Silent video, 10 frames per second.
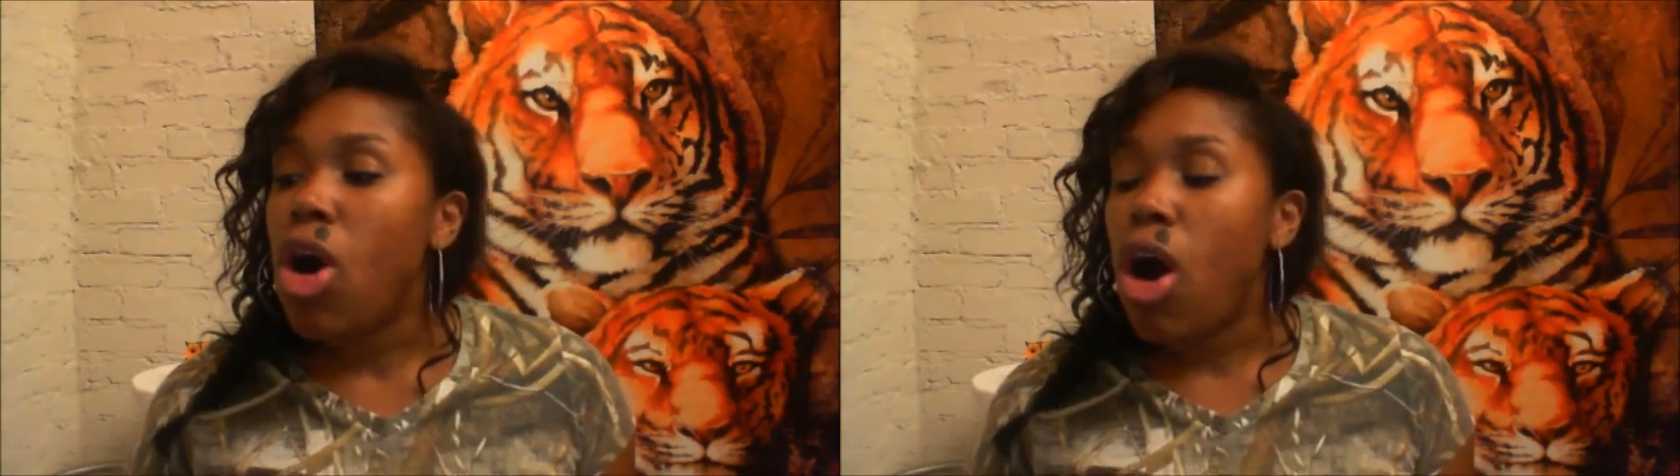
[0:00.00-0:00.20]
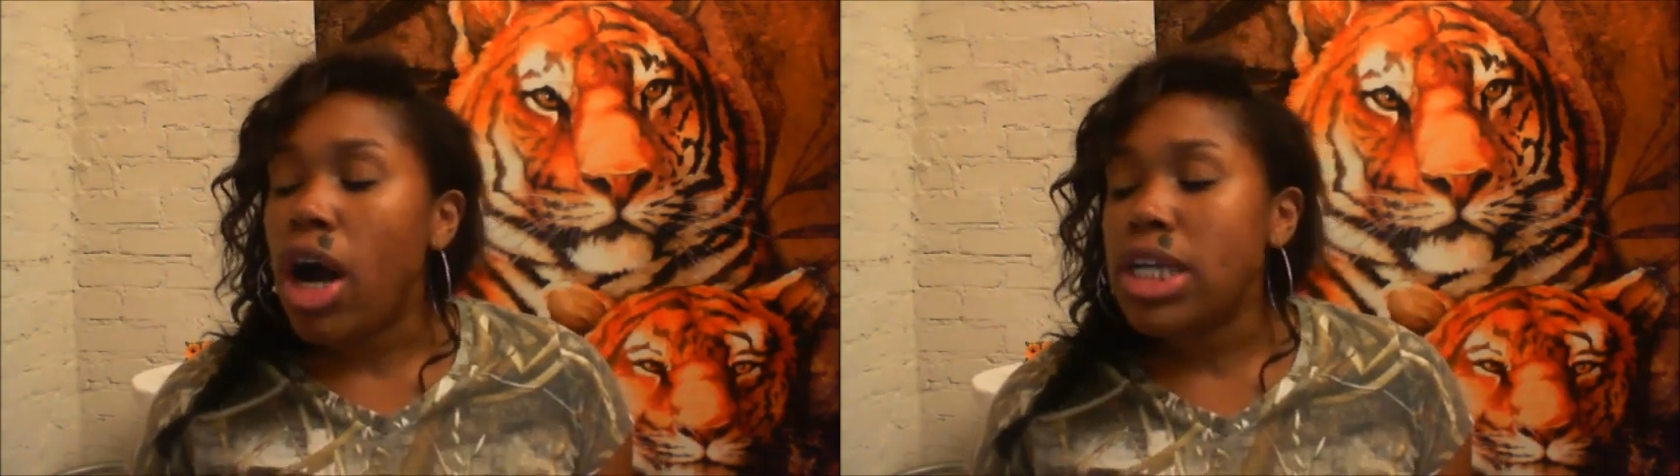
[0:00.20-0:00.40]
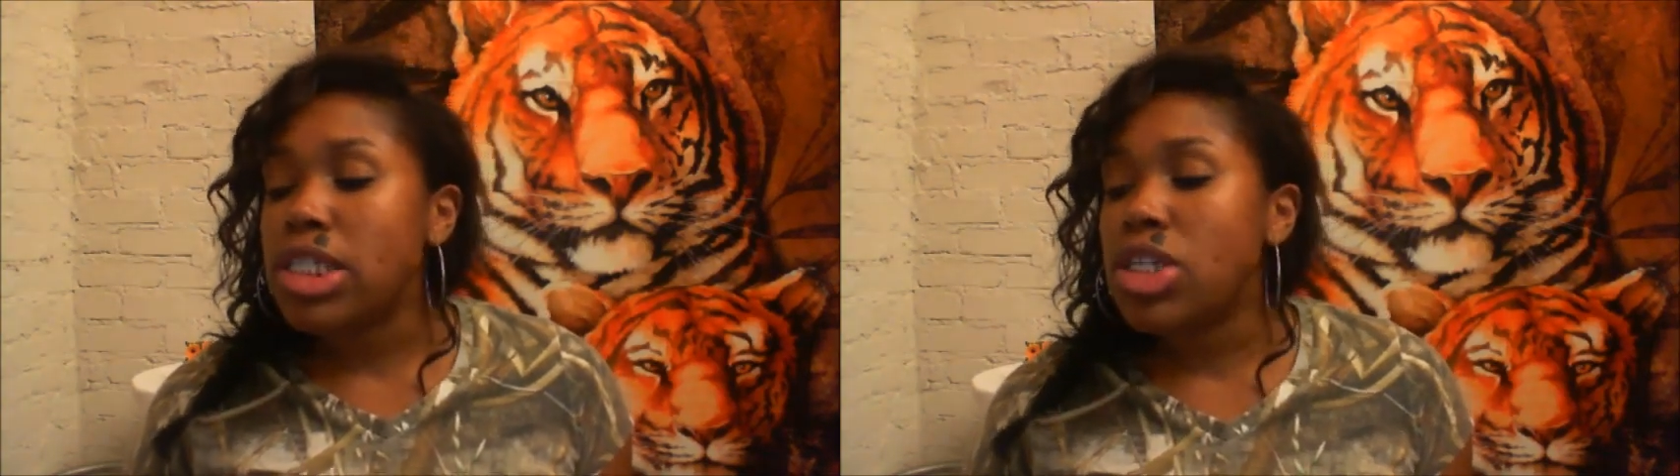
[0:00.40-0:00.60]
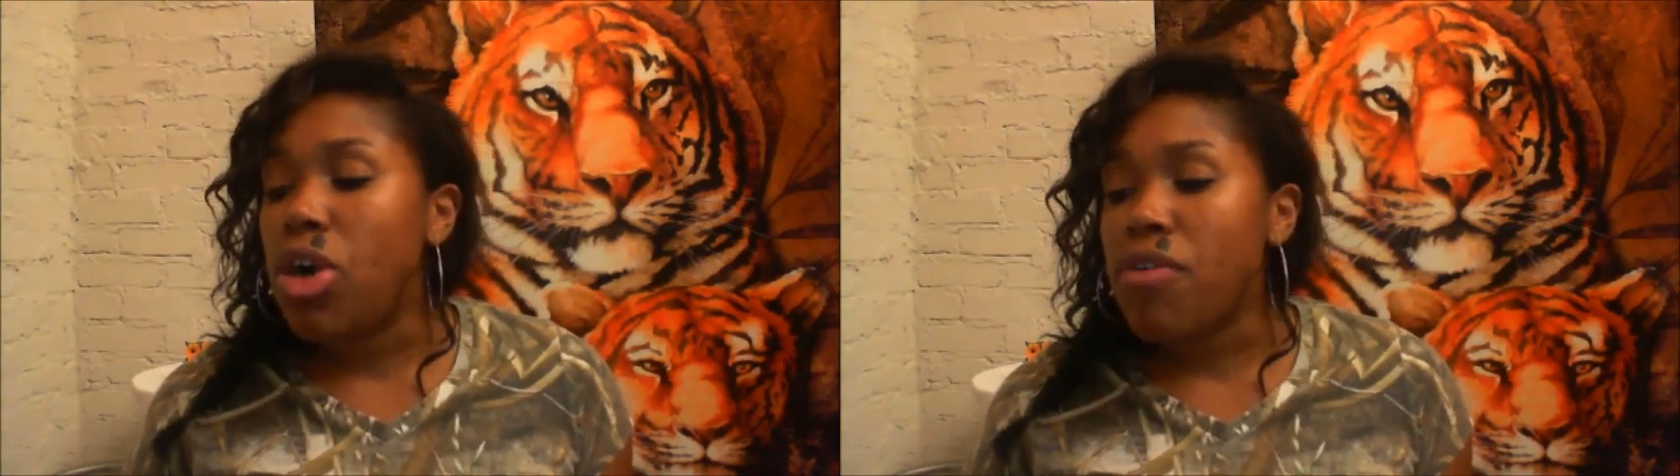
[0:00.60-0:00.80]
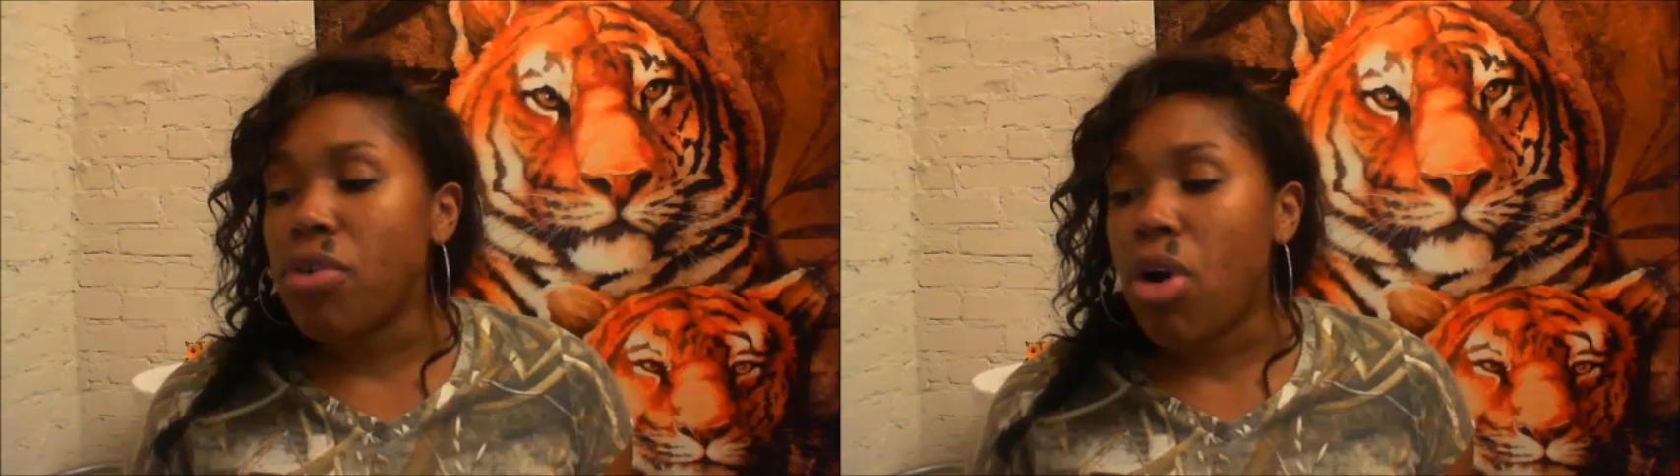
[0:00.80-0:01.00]
honestly
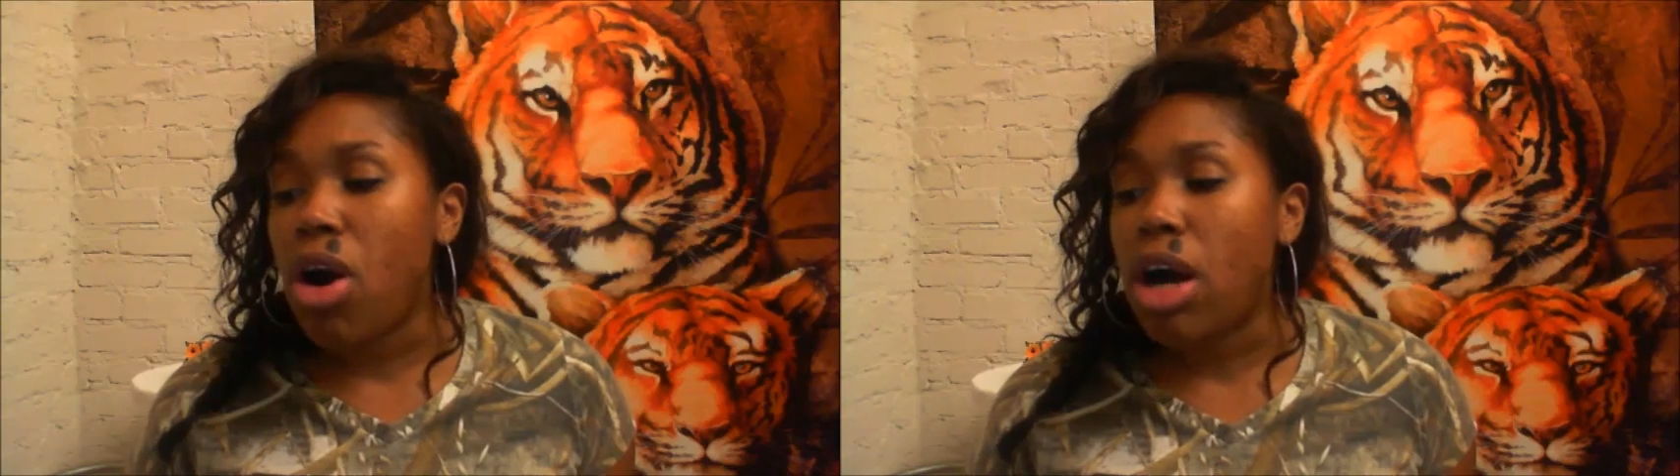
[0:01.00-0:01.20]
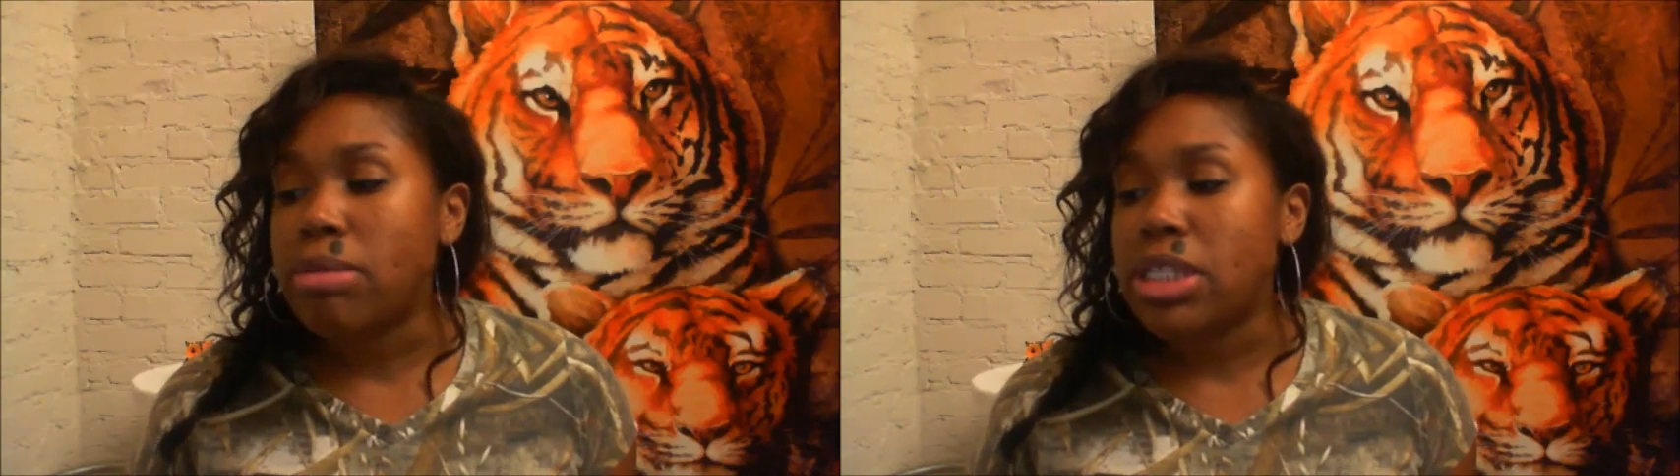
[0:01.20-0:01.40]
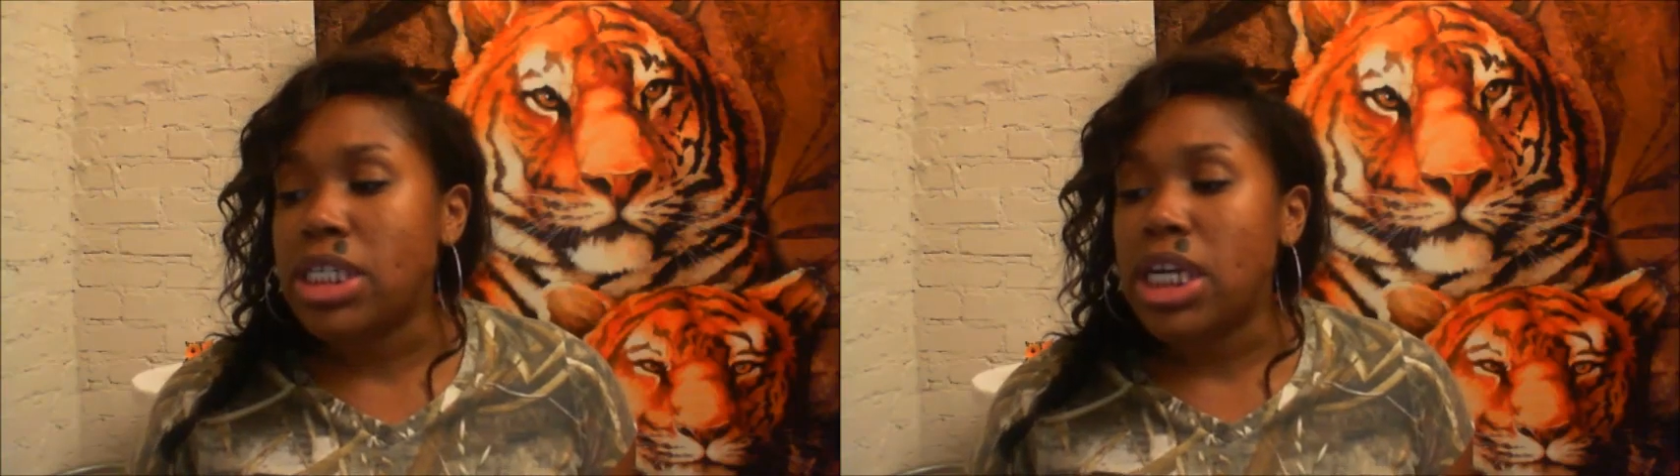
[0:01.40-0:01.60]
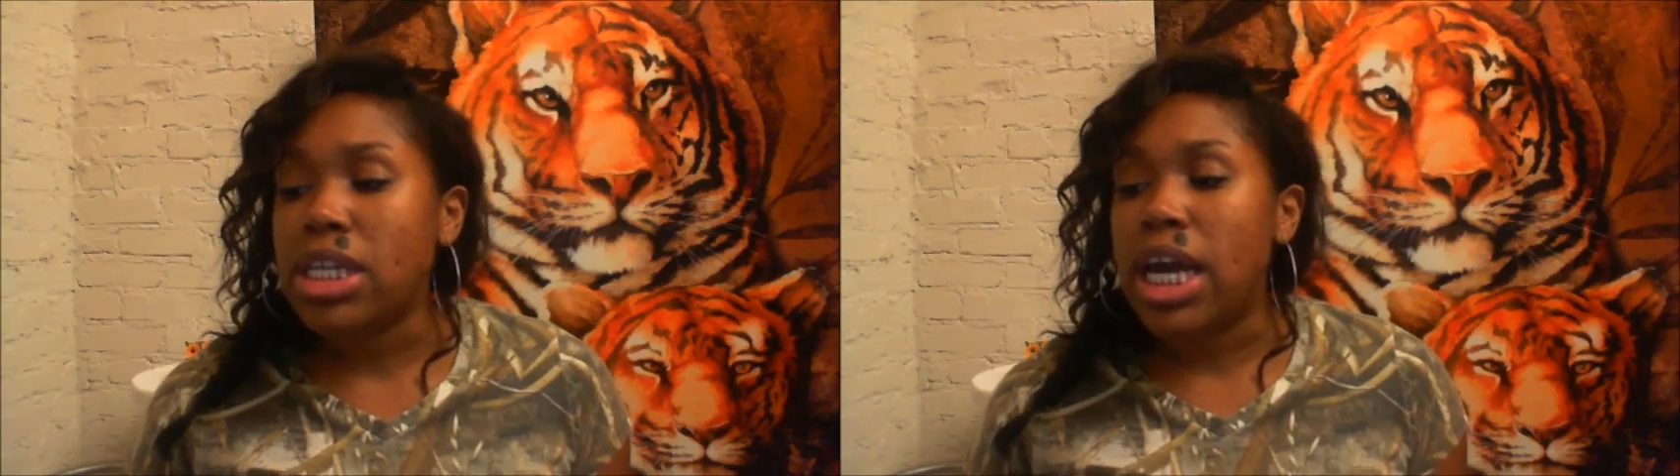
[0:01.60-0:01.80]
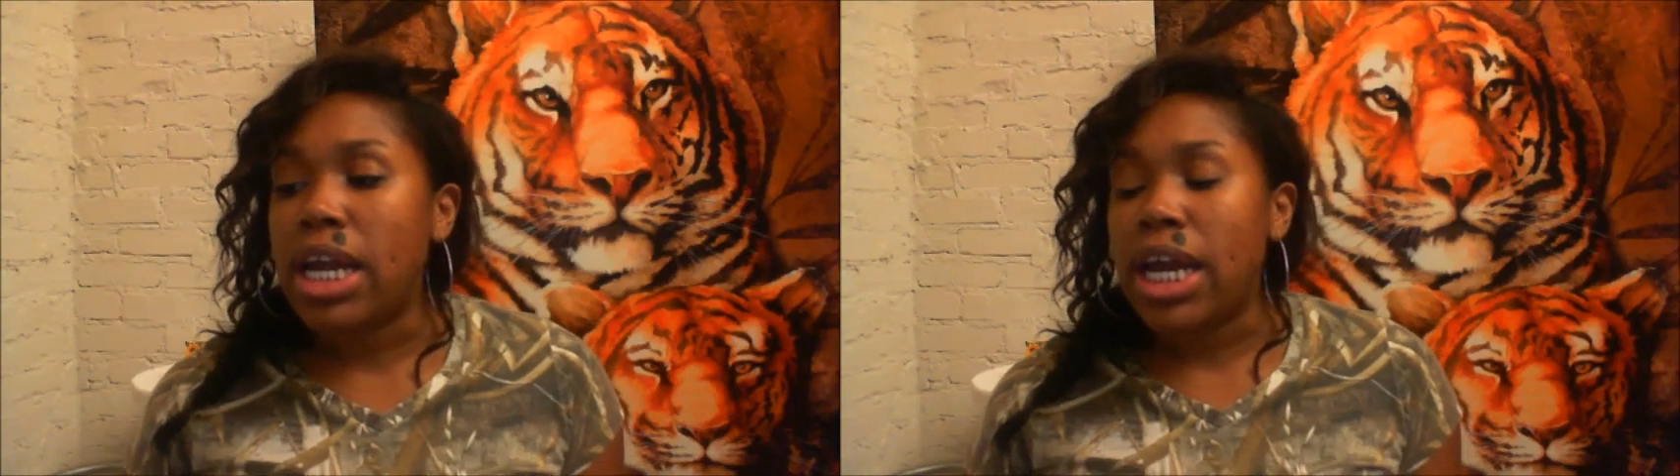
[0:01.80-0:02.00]
overall i'm saying
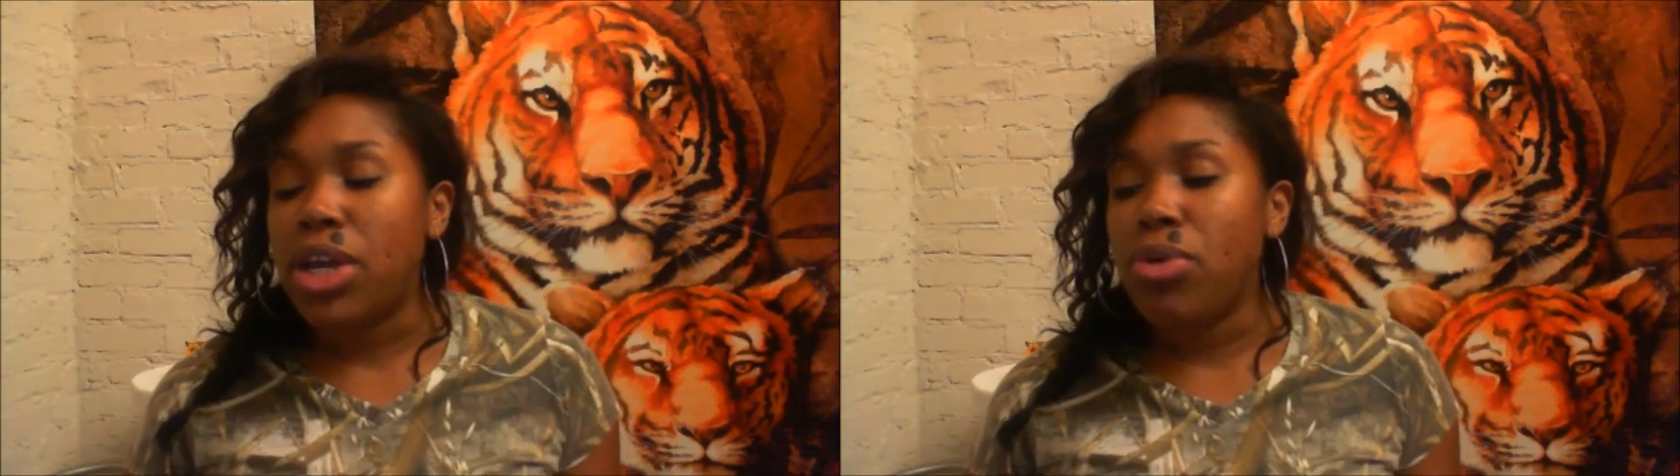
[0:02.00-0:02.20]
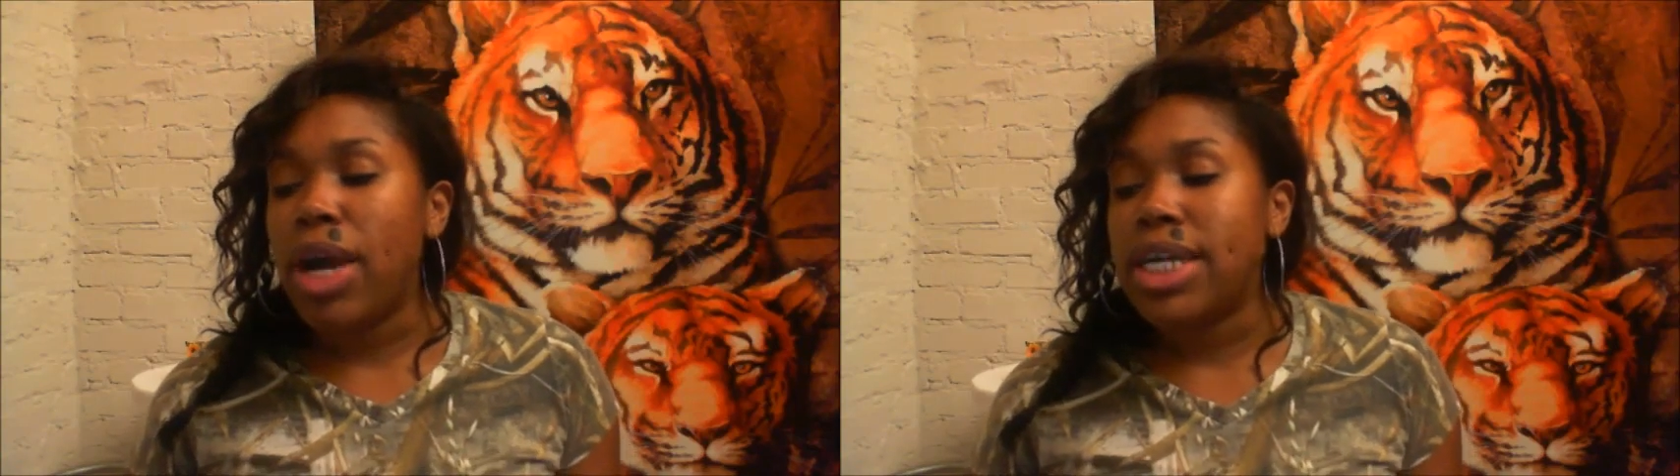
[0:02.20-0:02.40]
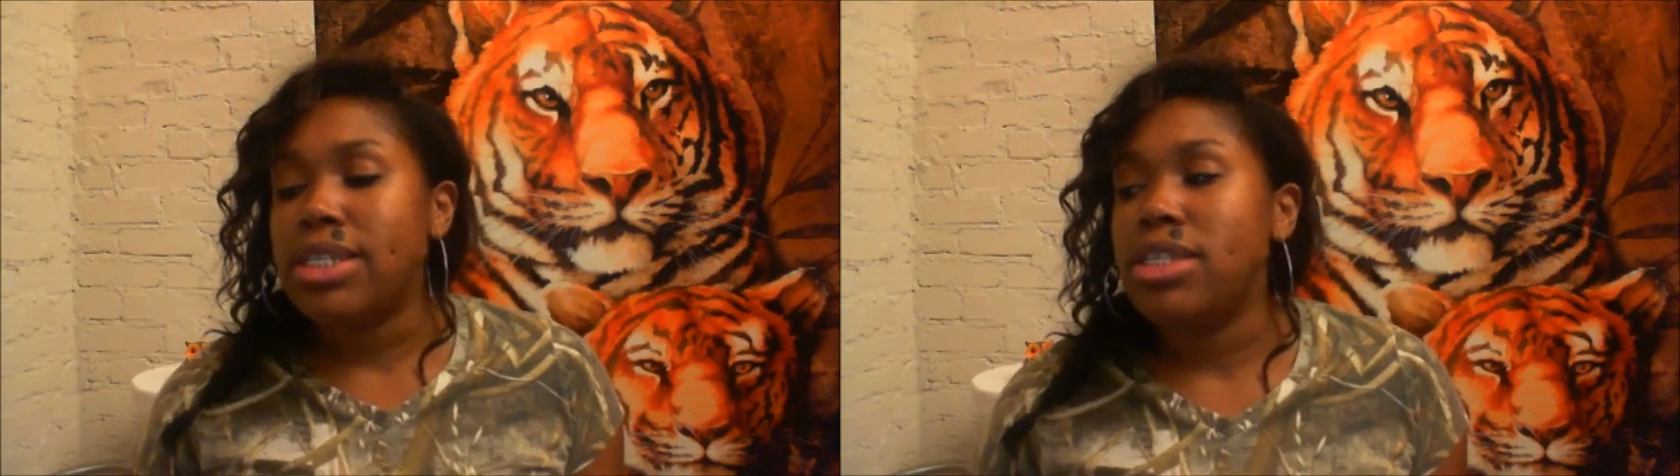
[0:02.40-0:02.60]
that like you guys